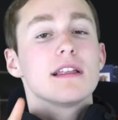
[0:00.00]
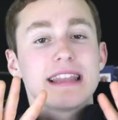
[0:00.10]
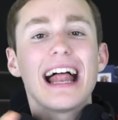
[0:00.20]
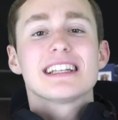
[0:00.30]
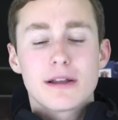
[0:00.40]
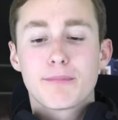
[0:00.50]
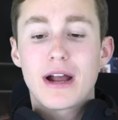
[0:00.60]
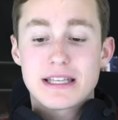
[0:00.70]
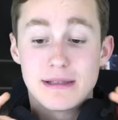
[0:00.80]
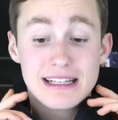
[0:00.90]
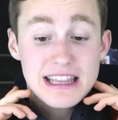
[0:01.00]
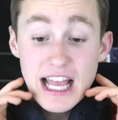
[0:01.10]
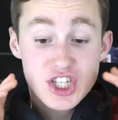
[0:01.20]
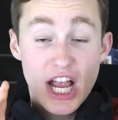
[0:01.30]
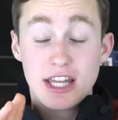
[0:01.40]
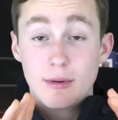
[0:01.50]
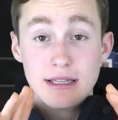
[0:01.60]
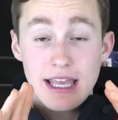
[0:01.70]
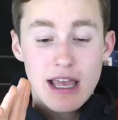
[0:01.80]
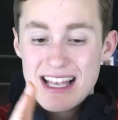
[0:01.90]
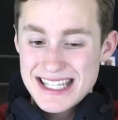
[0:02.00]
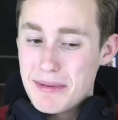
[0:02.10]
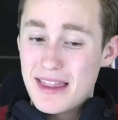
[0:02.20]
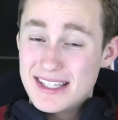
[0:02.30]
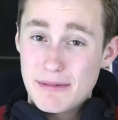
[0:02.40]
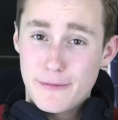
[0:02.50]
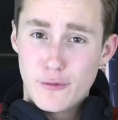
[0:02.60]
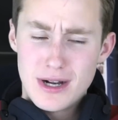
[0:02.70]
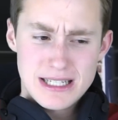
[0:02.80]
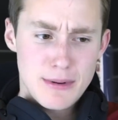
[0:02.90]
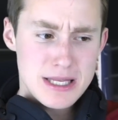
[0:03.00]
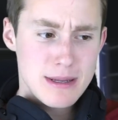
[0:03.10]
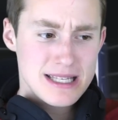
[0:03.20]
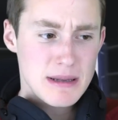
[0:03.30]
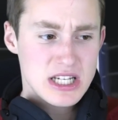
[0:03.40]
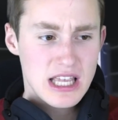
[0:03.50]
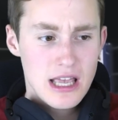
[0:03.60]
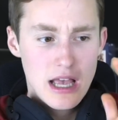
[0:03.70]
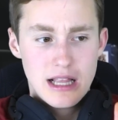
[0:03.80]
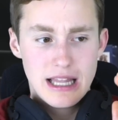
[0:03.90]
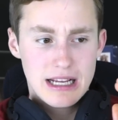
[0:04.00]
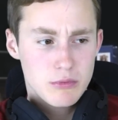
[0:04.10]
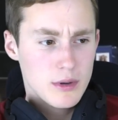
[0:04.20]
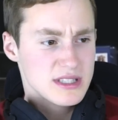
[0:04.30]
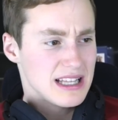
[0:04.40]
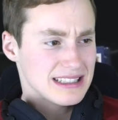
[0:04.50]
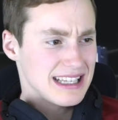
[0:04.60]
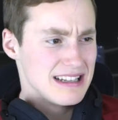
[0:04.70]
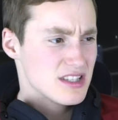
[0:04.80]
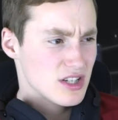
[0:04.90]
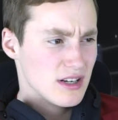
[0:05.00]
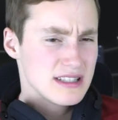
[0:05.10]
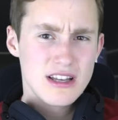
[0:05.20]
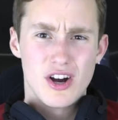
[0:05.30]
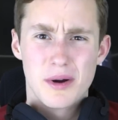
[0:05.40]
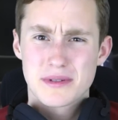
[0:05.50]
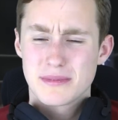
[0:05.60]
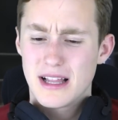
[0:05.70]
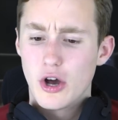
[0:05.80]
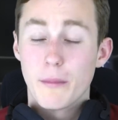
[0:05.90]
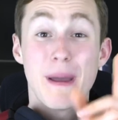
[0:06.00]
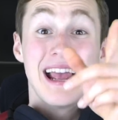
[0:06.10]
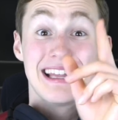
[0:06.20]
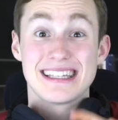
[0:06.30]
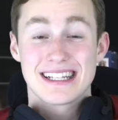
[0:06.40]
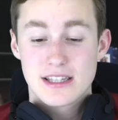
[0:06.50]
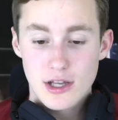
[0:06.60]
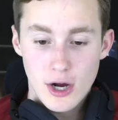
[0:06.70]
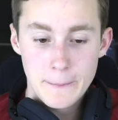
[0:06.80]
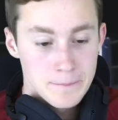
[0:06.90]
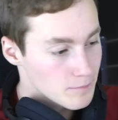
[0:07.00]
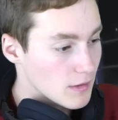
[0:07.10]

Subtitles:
has impressed me. Like genuinely, some of the other stuff before has impressed me, especially, like, what was it? Like, the insecurity to the arm or something like that. Or the Pele kick to the arm.